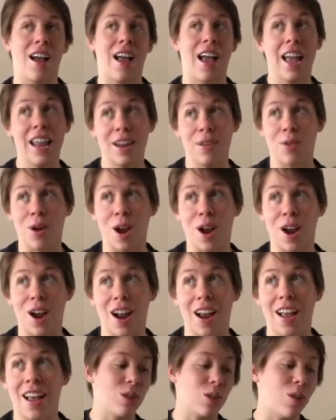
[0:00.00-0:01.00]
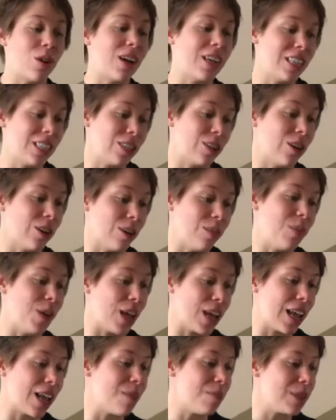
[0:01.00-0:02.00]
anywhere. So I started
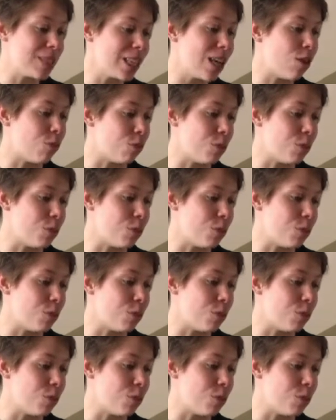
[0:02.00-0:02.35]
making it myself.